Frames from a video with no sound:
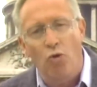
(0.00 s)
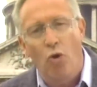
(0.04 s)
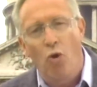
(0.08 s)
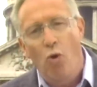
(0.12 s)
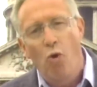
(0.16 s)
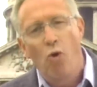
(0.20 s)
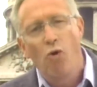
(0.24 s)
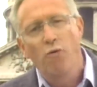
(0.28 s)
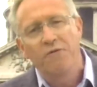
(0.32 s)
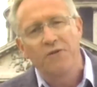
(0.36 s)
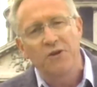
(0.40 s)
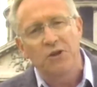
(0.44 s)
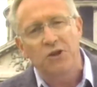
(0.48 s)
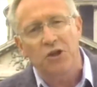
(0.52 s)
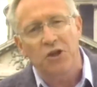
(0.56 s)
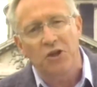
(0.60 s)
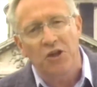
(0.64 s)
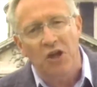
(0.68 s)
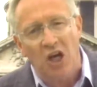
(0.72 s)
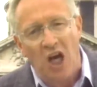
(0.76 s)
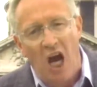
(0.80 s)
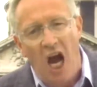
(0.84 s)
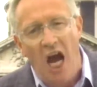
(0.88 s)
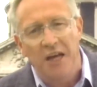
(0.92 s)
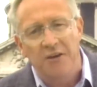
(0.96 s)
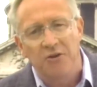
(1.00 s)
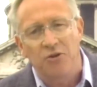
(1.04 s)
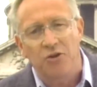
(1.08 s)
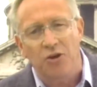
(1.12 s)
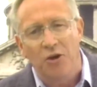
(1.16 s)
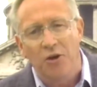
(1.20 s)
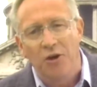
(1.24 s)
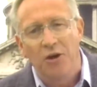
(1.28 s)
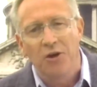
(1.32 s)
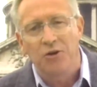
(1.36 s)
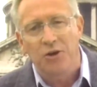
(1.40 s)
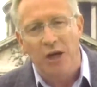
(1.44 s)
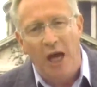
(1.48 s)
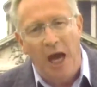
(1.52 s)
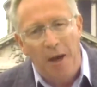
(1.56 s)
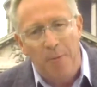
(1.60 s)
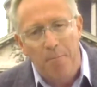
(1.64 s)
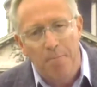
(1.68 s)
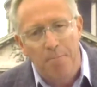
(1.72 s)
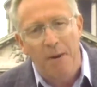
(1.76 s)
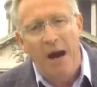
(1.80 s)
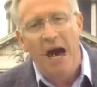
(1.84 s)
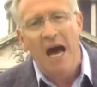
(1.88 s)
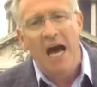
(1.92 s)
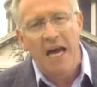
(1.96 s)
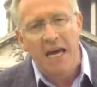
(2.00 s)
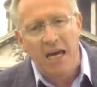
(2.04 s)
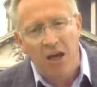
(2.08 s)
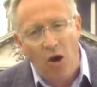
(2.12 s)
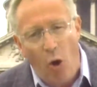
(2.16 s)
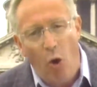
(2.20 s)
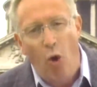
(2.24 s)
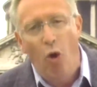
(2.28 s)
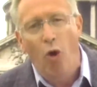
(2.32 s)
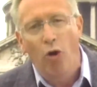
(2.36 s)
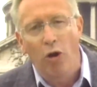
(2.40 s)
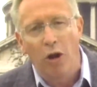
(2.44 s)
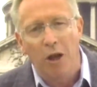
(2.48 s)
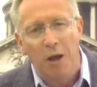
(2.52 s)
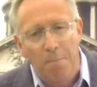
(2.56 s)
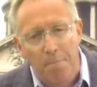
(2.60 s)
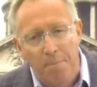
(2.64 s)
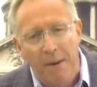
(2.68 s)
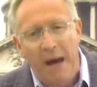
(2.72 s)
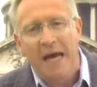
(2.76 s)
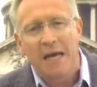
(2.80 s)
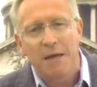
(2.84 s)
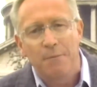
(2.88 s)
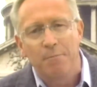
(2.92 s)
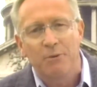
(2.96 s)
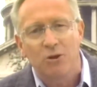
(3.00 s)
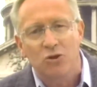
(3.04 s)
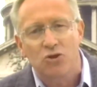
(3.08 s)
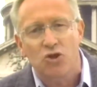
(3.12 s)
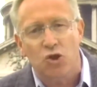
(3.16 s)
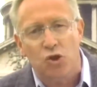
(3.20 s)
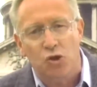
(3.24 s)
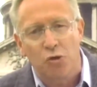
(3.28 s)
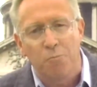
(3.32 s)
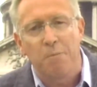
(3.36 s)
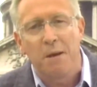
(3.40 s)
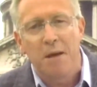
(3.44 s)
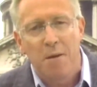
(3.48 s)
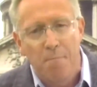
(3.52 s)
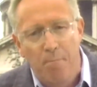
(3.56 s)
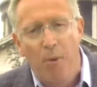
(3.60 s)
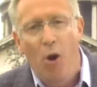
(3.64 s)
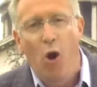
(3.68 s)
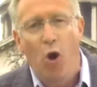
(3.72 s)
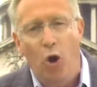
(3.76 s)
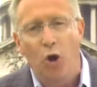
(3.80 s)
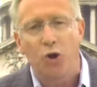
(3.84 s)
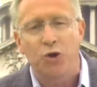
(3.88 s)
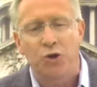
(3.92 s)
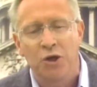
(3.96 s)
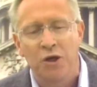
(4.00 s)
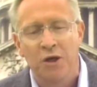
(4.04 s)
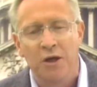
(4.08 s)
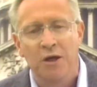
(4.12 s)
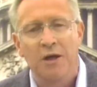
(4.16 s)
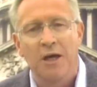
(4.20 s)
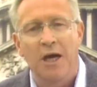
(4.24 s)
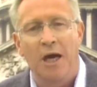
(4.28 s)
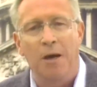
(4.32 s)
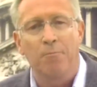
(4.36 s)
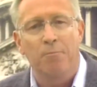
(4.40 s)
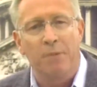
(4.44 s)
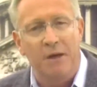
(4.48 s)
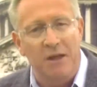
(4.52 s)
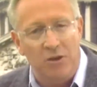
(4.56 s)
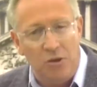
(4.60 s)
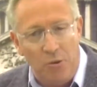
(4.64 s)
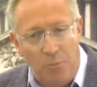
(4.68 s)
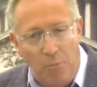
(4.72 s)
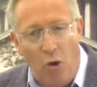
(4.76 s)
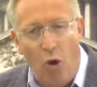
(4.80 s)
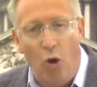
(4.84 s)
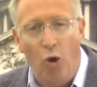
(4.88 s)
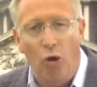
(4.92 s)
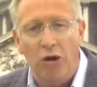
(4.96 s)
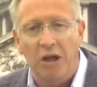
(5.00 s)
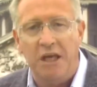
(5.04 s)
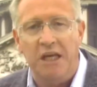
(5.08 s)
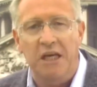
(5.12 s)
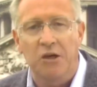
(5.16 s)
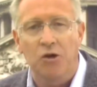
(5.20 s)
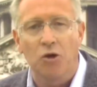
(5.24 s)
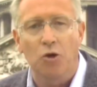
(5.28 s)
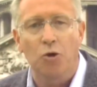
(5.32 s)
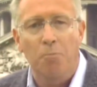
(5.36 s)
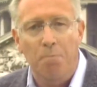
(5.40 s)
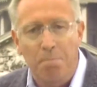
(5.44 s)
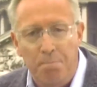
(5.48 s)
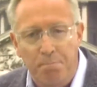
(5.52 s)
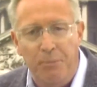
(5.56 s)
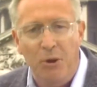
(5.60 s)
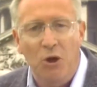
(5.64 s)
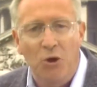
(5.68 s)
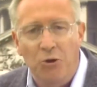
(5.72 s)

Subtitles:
go over to the continent and buy all the Bibles to be bought and bring them all here,